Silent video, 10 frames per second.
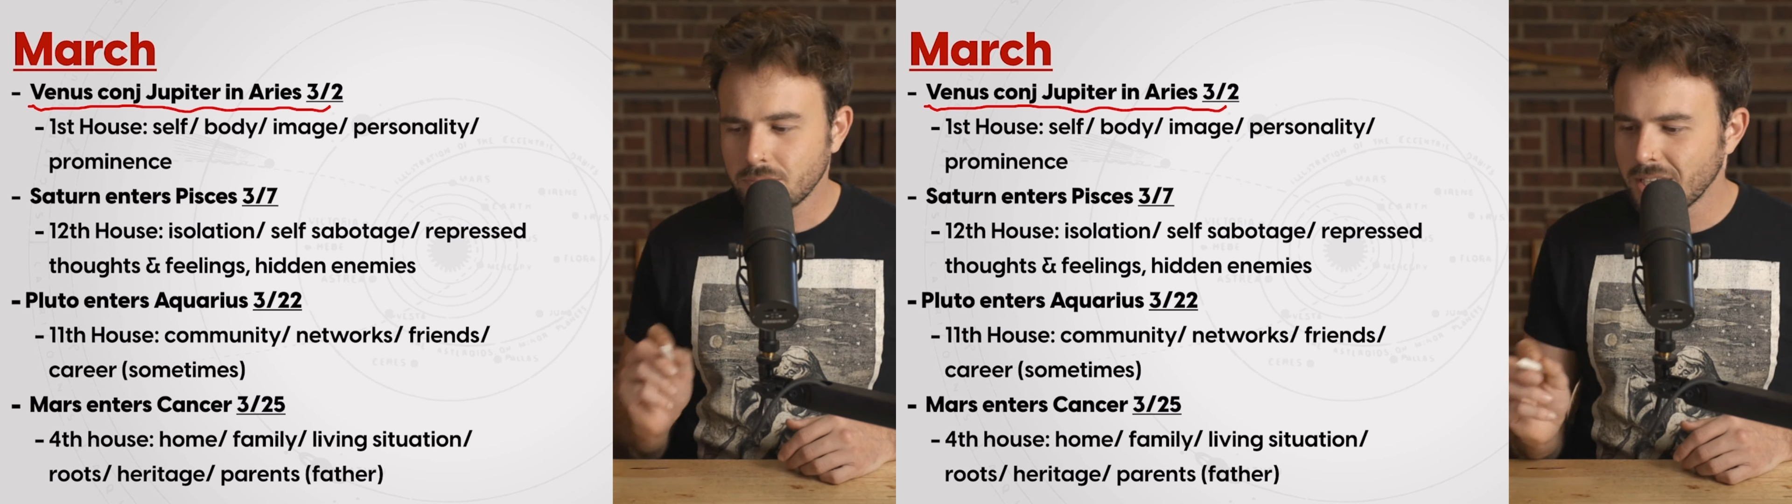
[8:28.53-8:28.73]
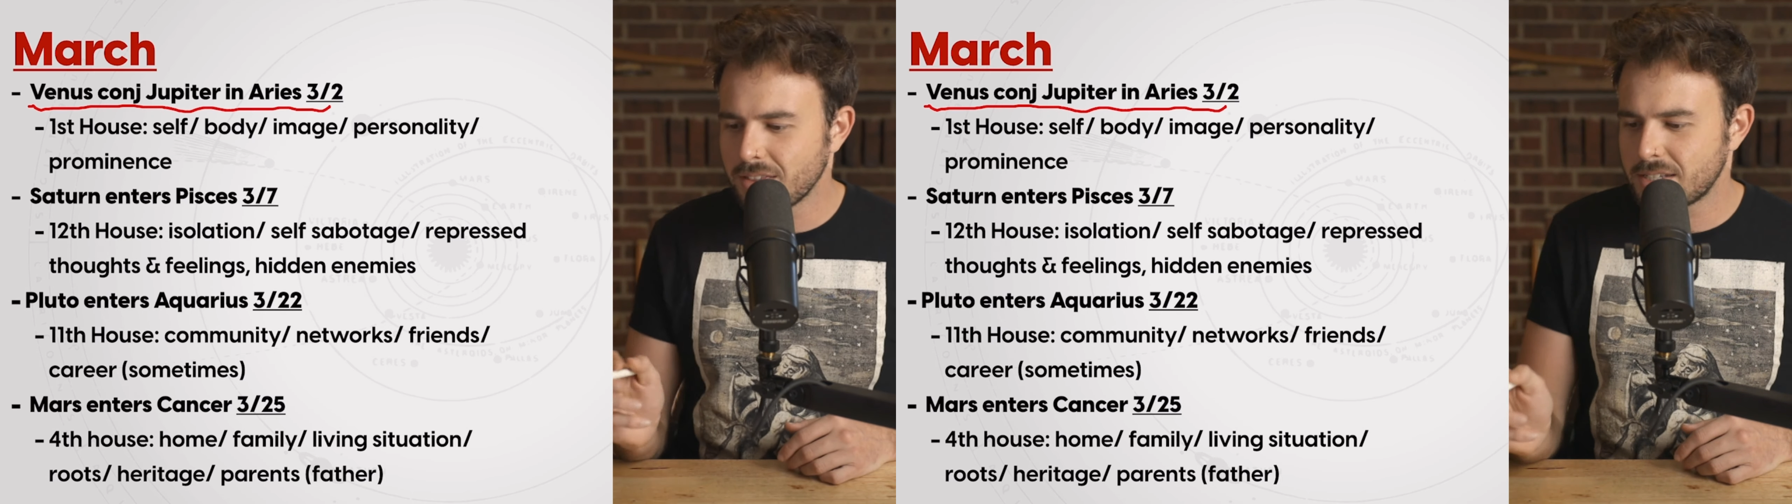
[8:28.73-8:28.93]

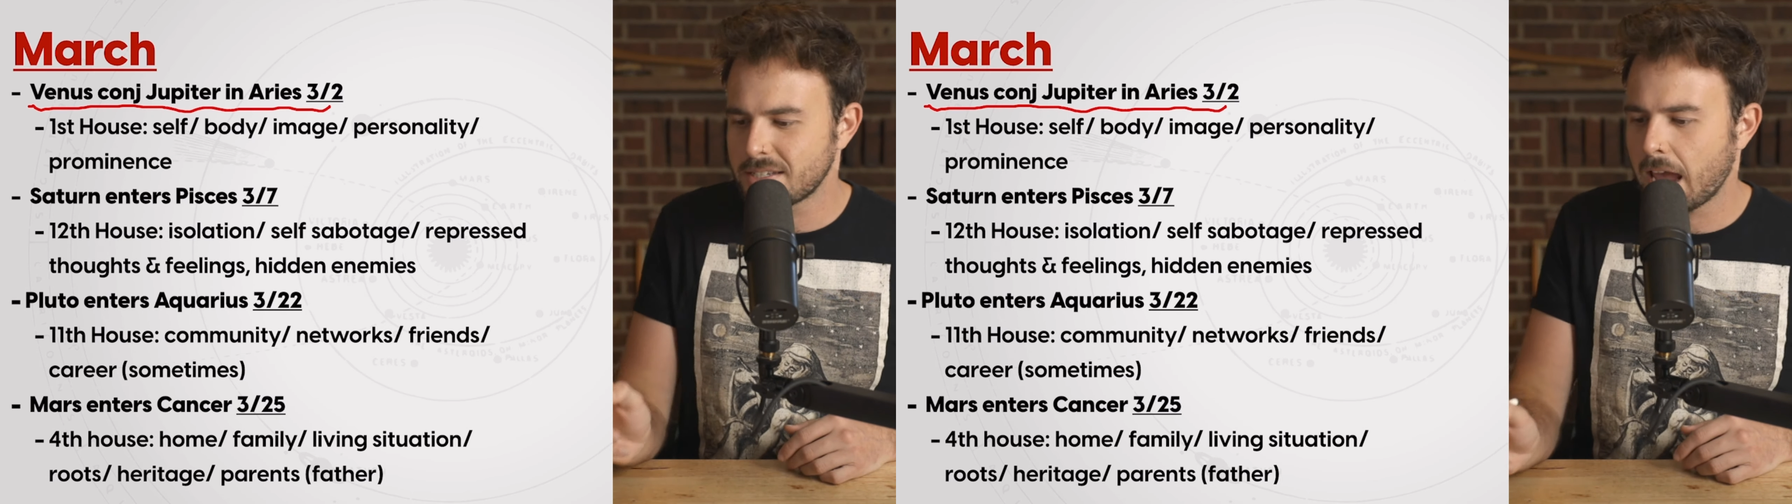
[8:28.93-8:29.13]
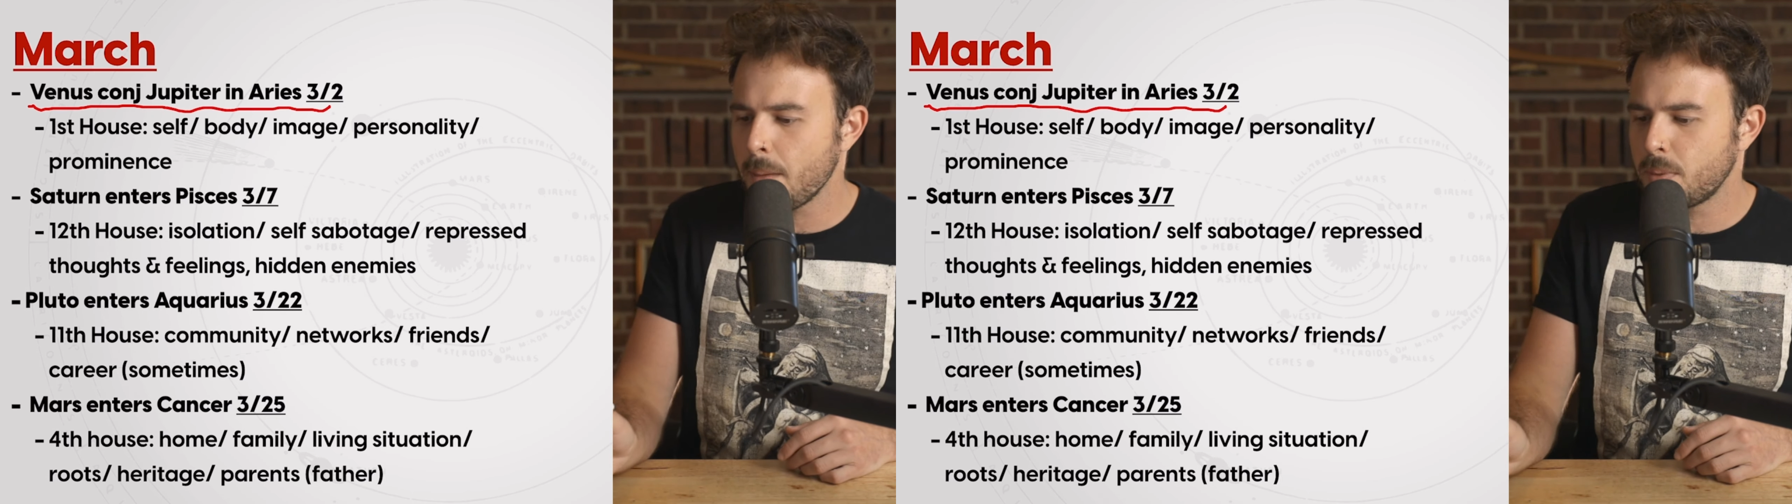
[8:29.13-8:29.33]
This is
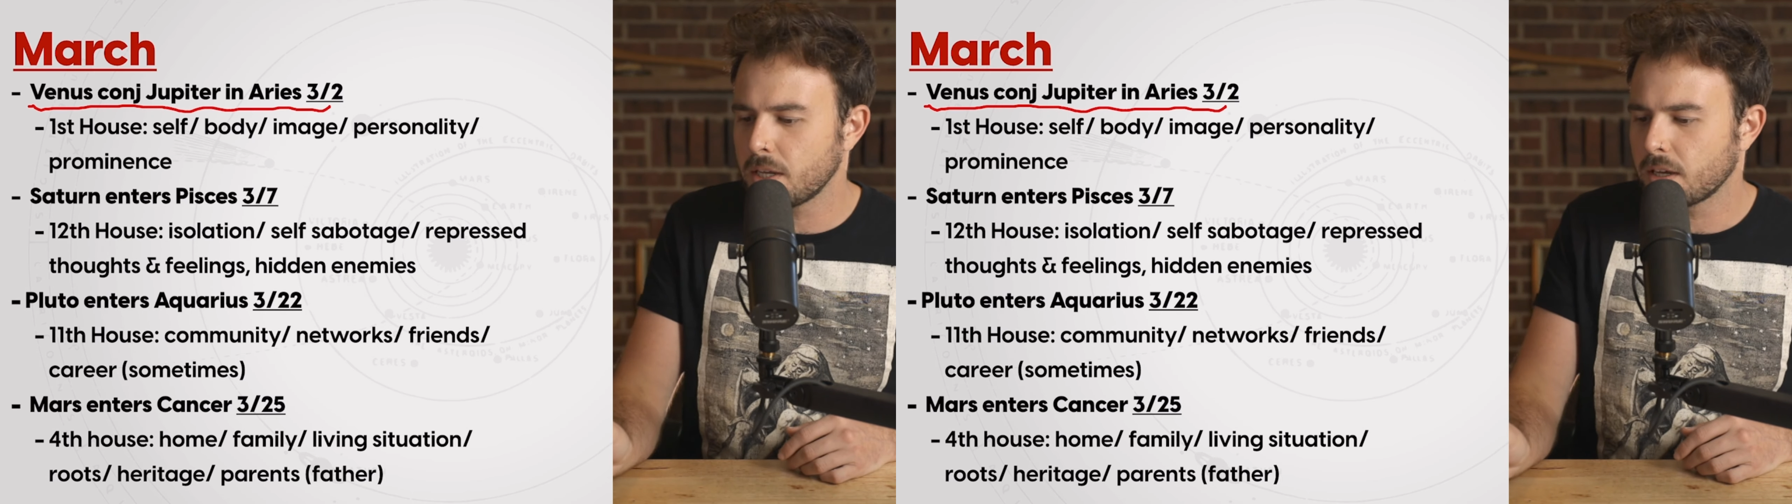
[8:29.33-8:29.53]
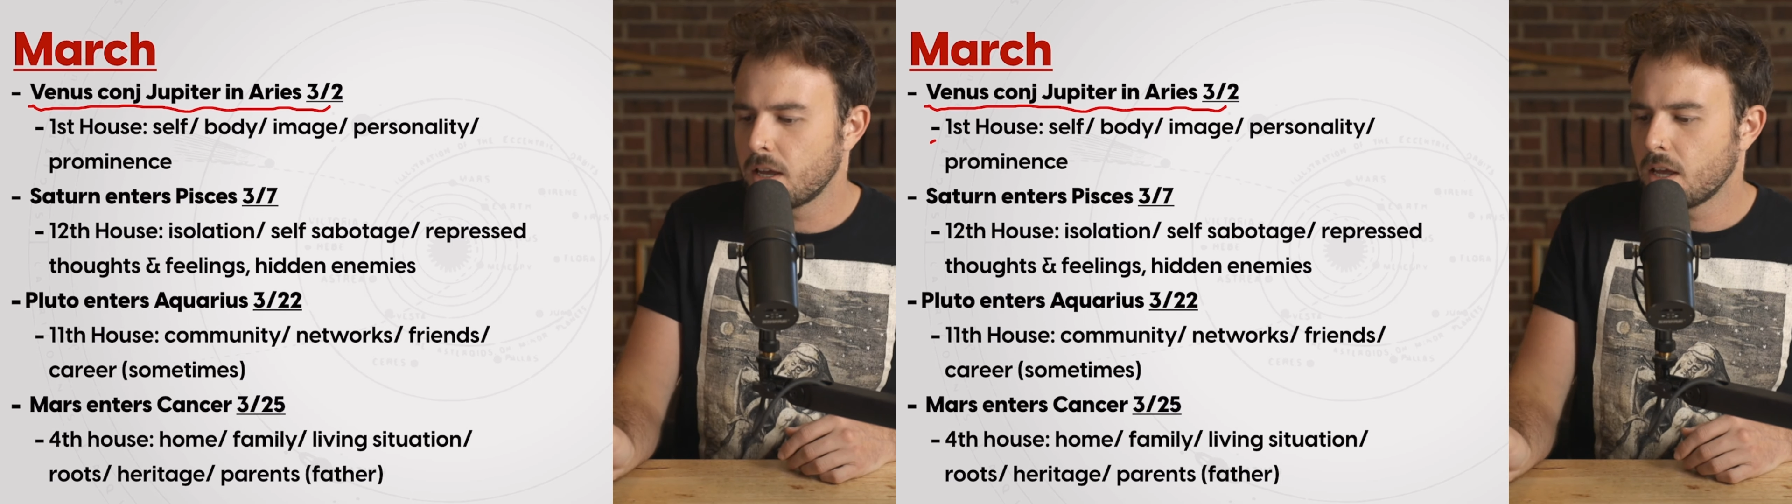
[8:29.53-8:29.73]

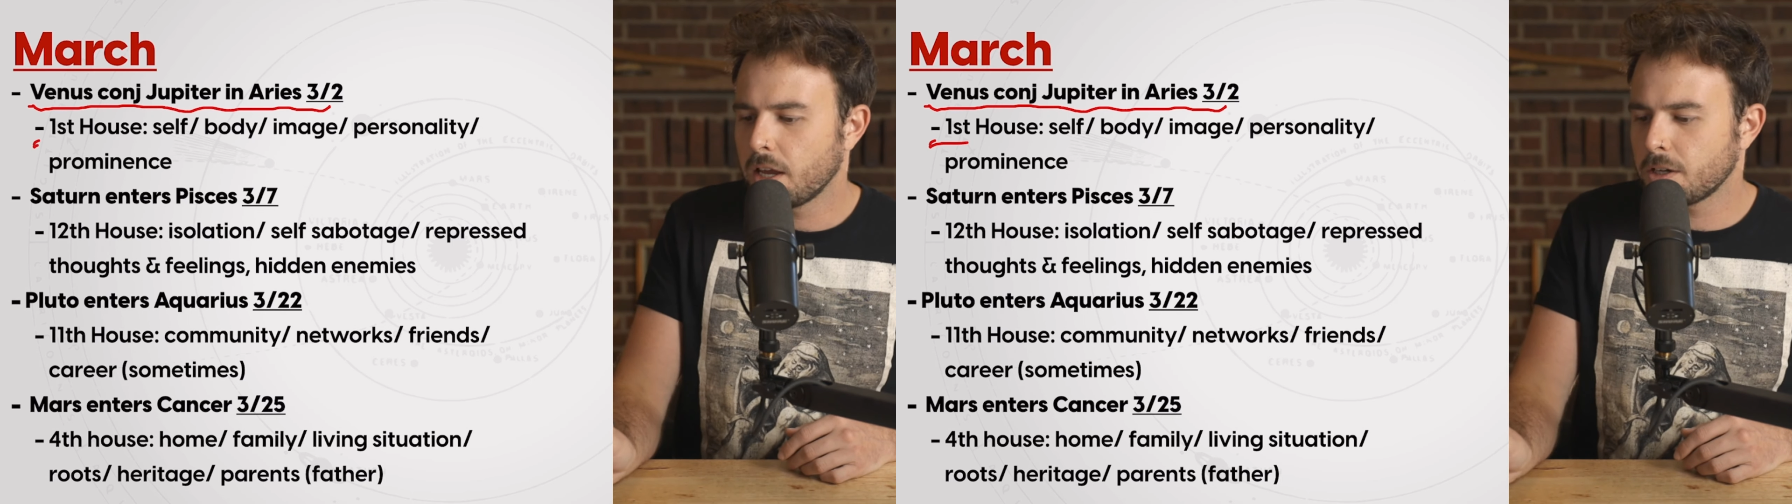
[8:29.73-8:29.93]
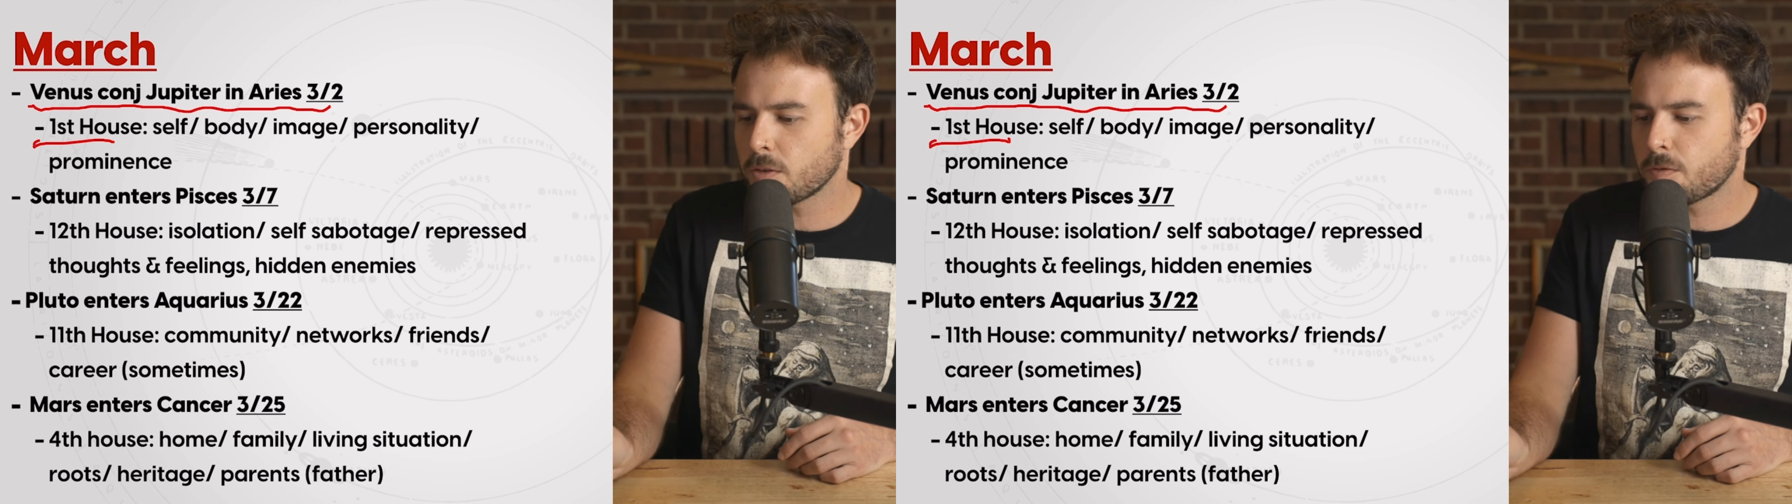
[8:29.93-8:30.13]
happening in your